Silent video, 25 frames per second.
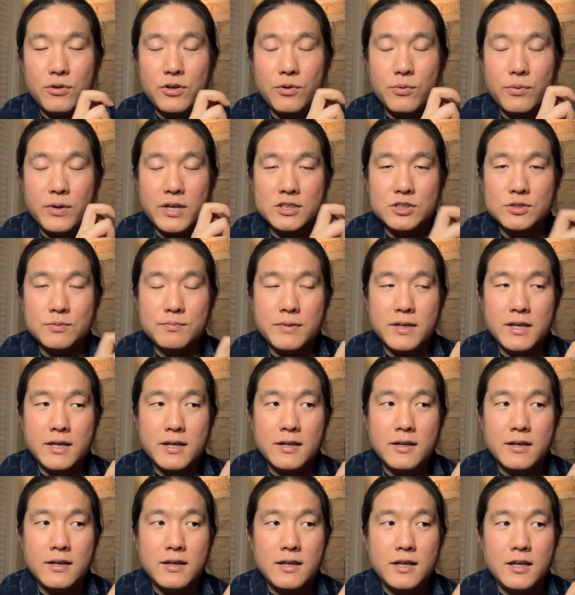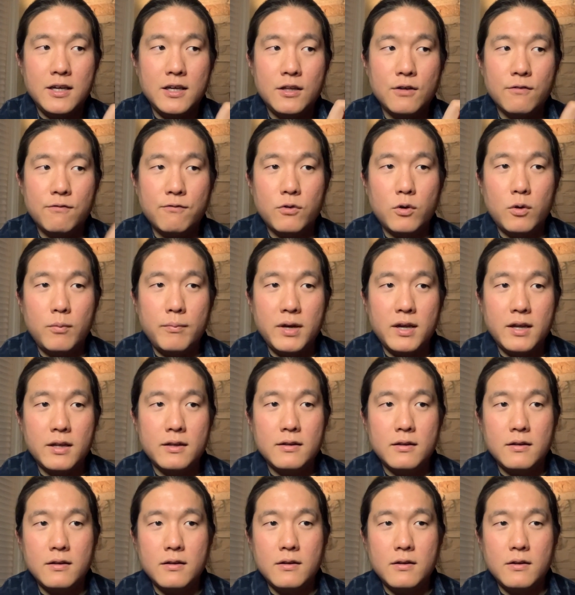resume in a
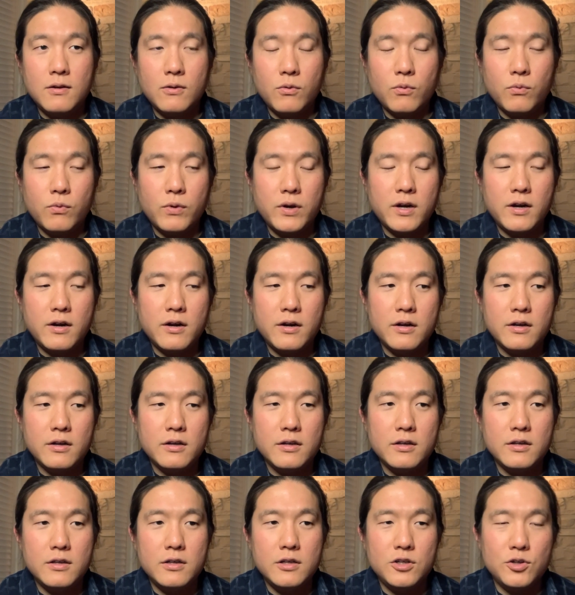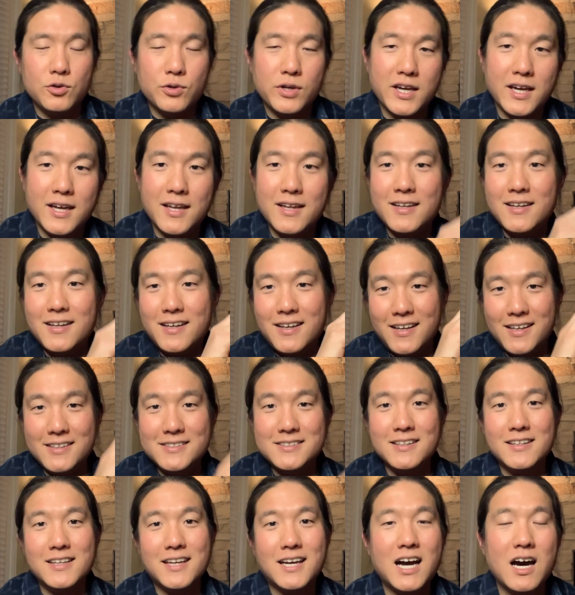format where you can
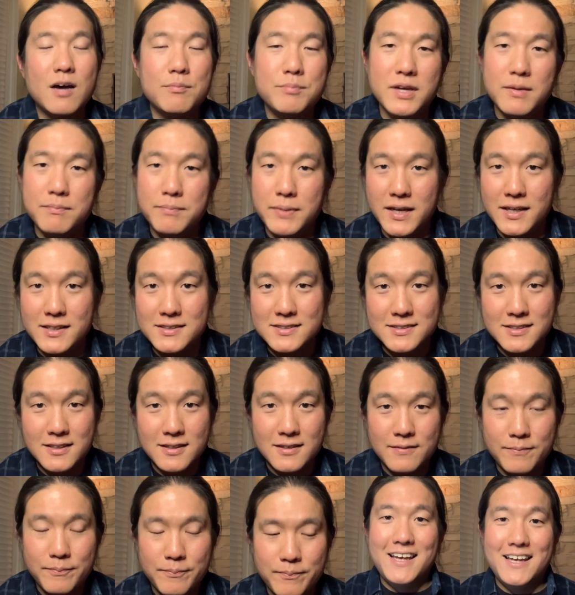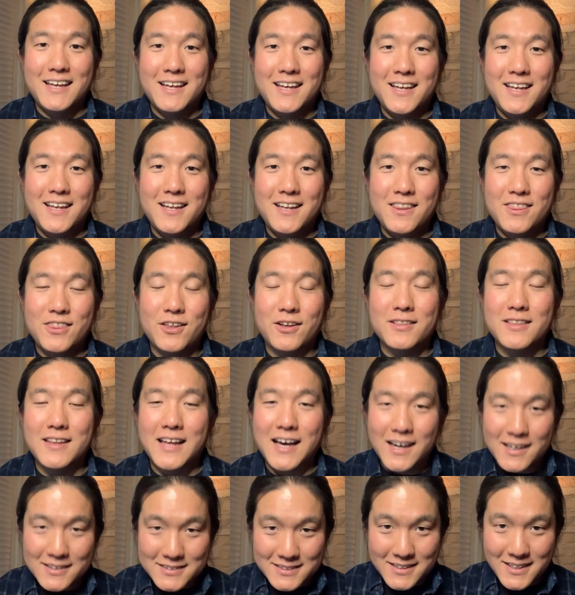easily copy and paste. The
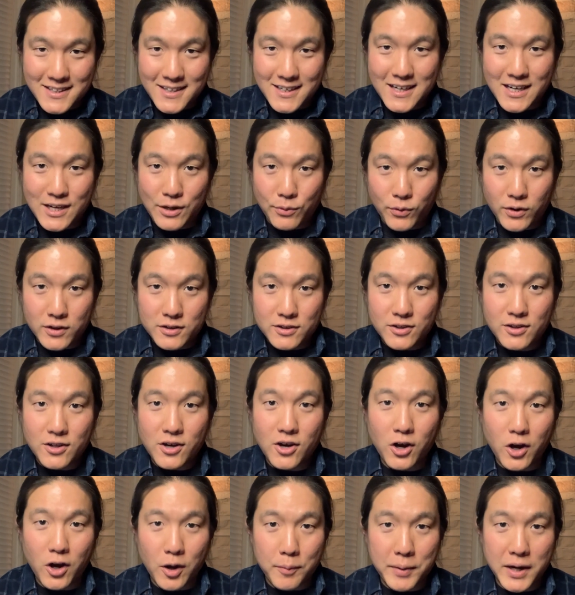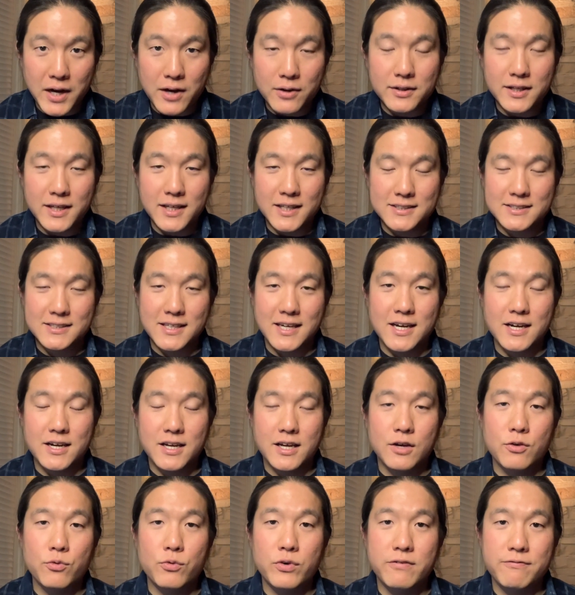last thing I want to talk about is
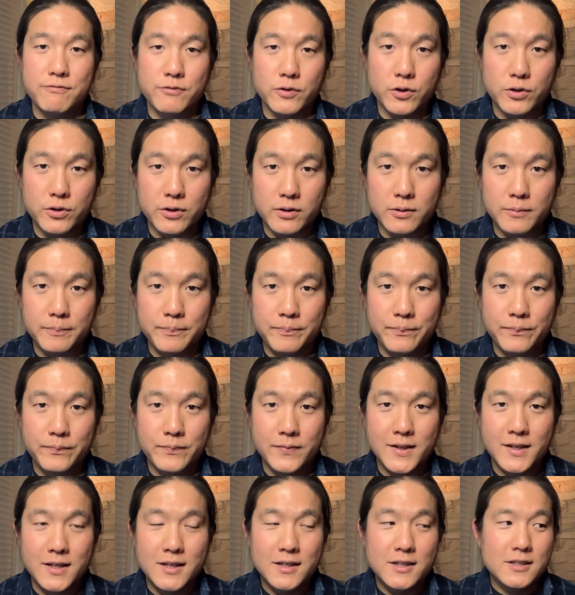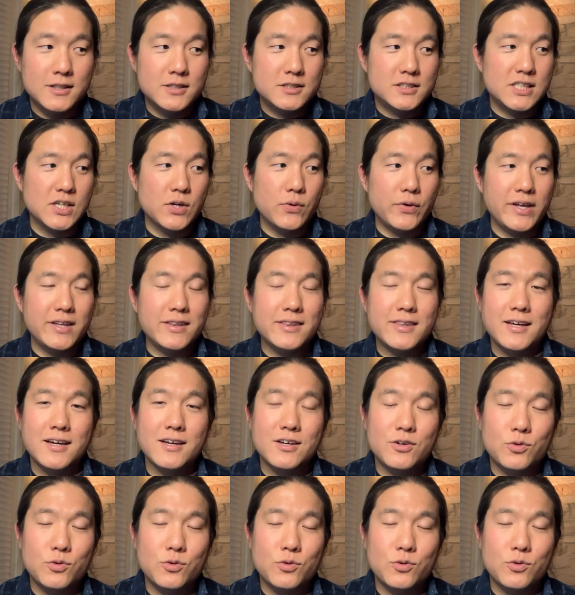getting referral. So in tech